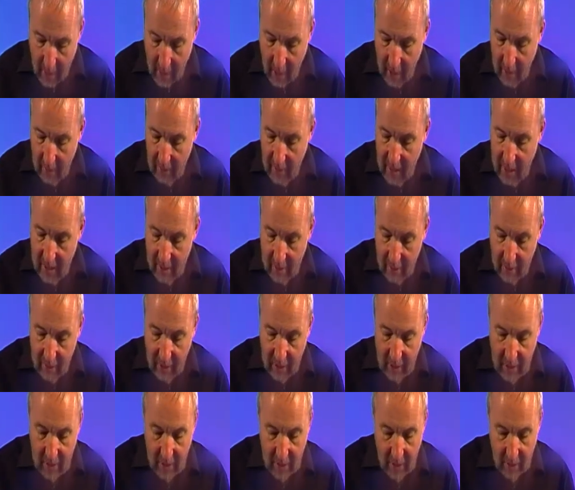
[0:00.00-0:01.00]
At the end of
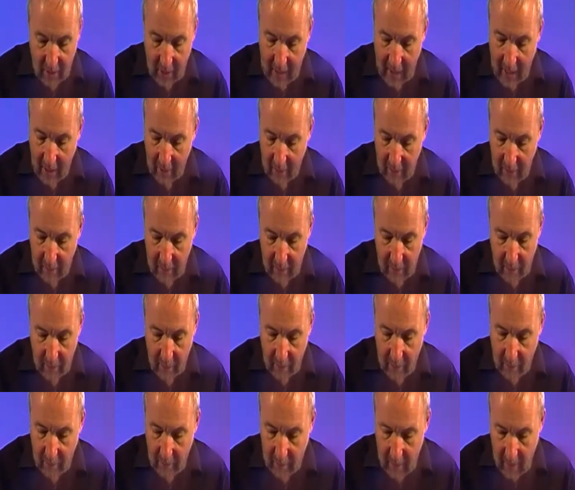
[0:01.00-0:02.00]
the Gideon account,
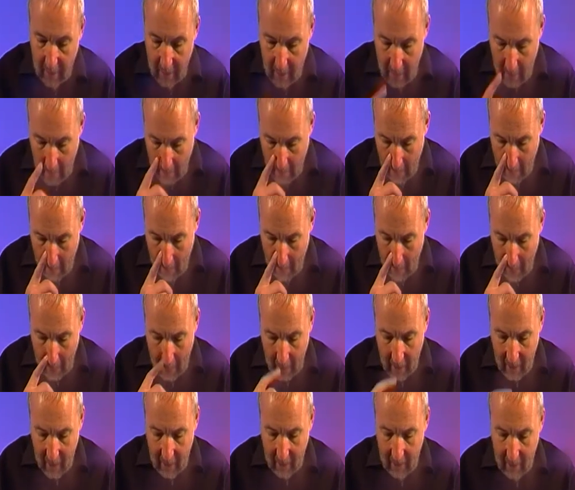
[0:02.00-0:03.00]

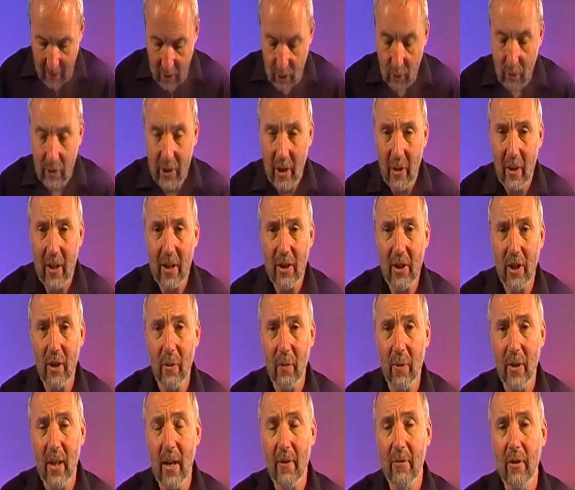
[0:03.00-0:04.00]
there's also an
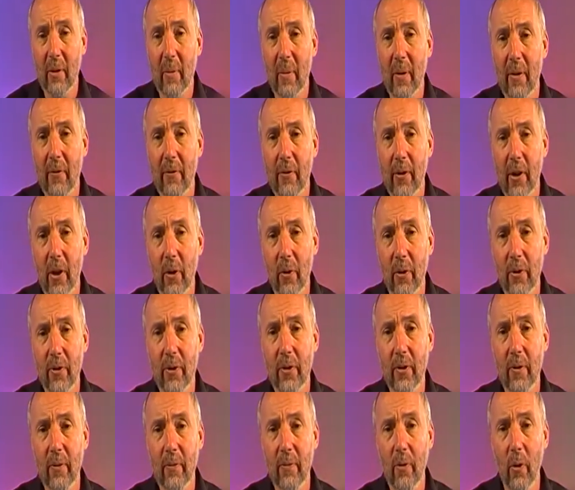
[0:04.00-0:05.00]
incident with Ephraim and the
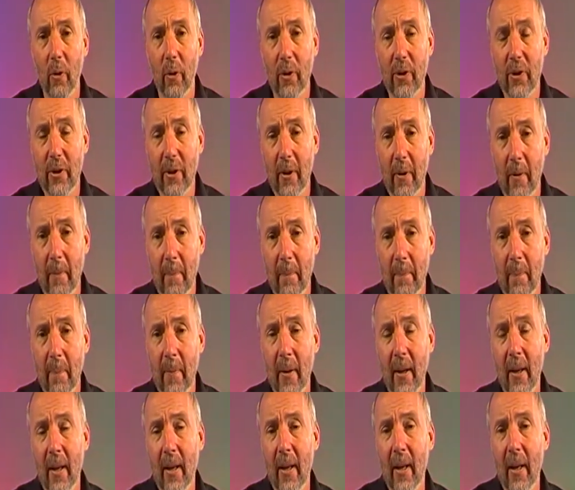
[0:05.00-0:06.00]
fords.
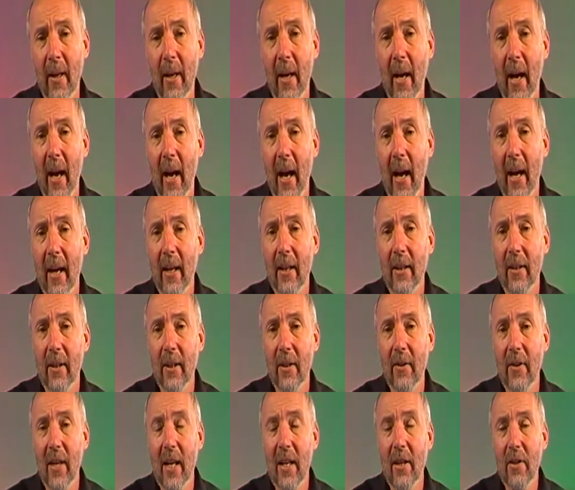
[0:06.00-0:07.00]

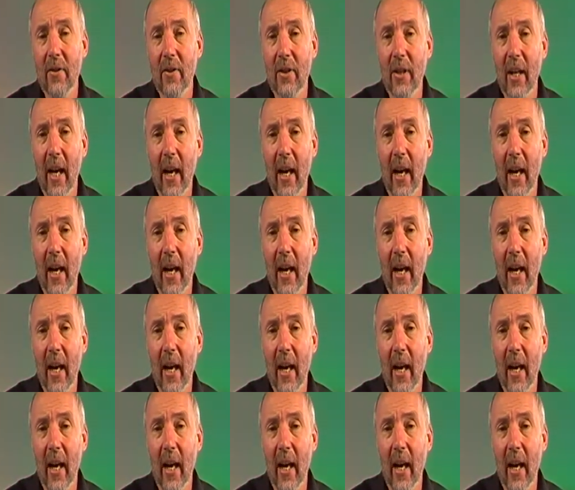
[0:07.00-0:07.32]
And at the end of the